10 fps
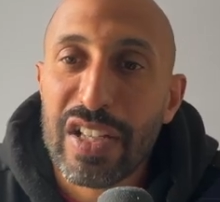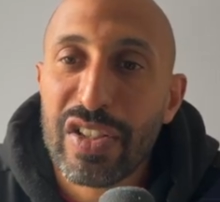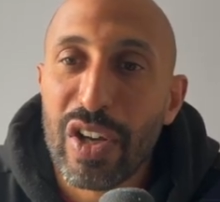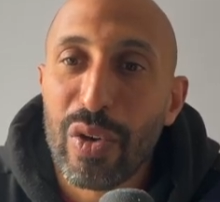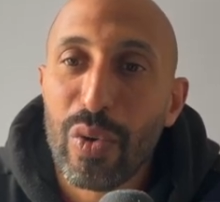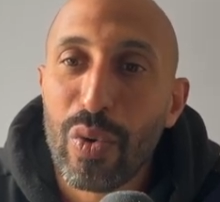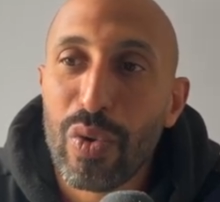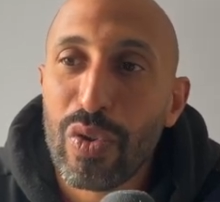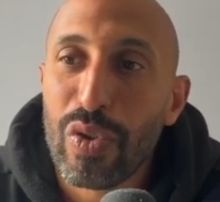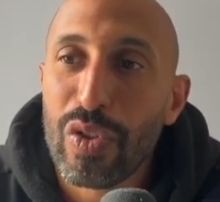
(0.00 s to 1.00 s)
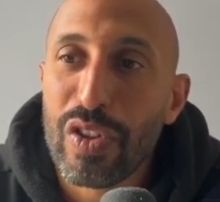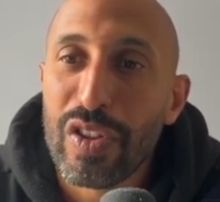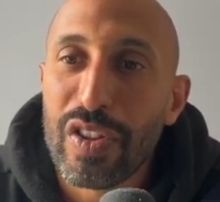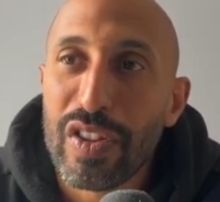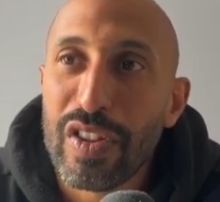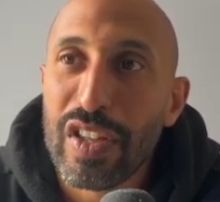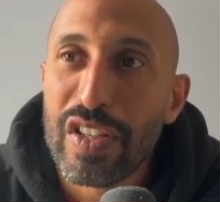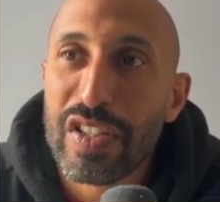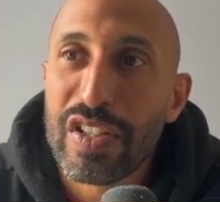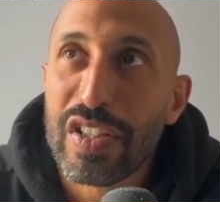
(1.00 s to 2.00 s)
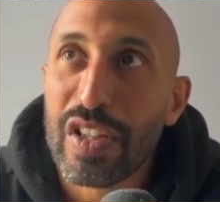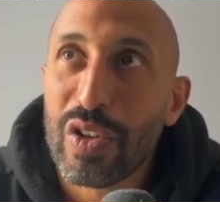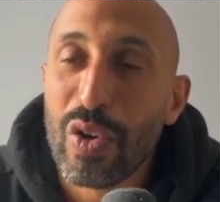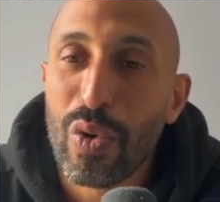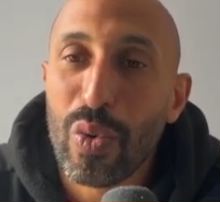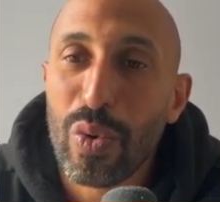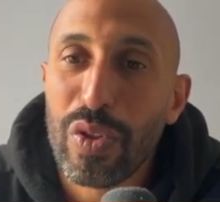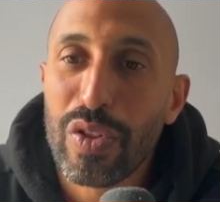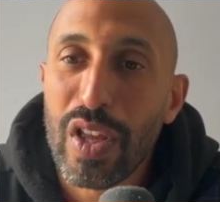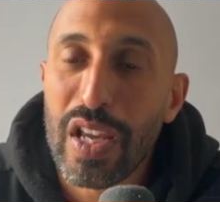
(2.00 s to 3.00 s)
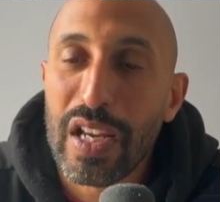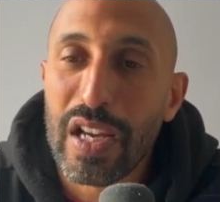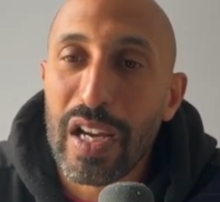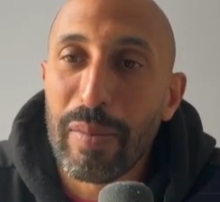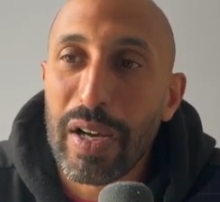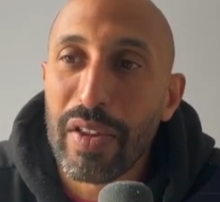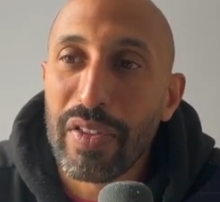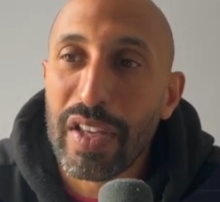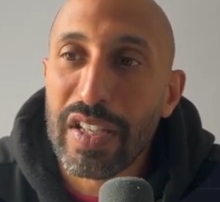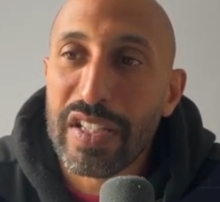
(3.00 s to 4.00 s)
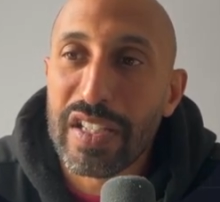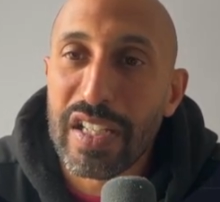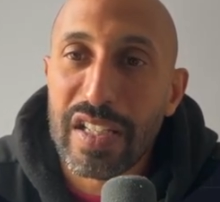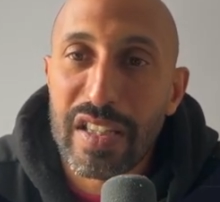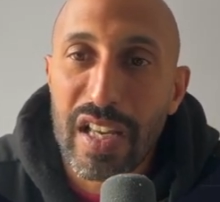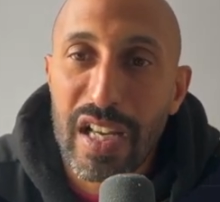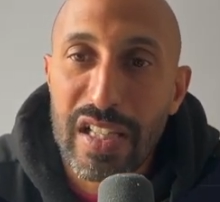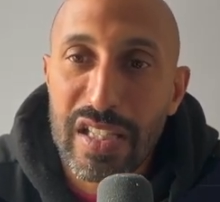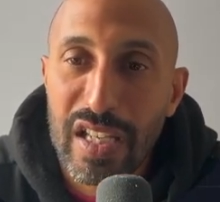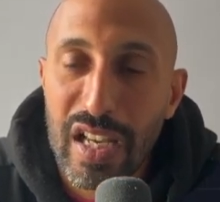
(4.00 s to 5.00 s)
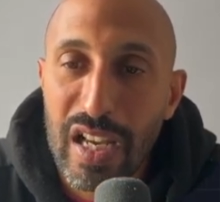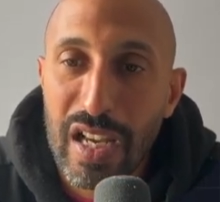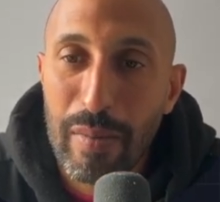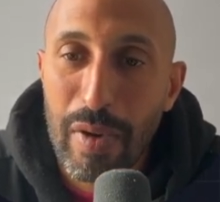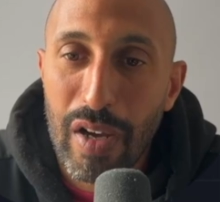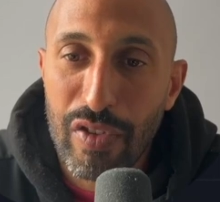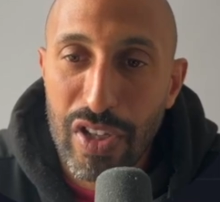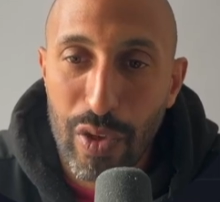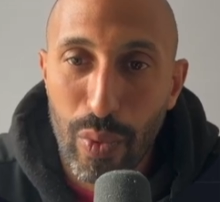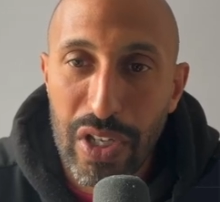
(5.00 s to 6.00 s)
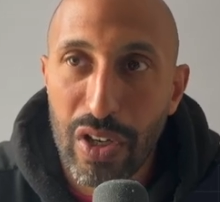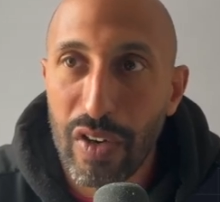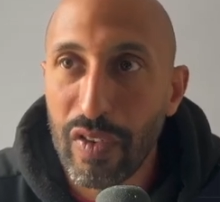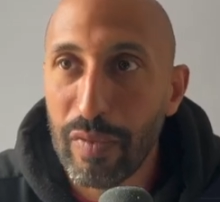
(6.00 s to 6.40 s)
So the cool thing about this is that I've just had a week off.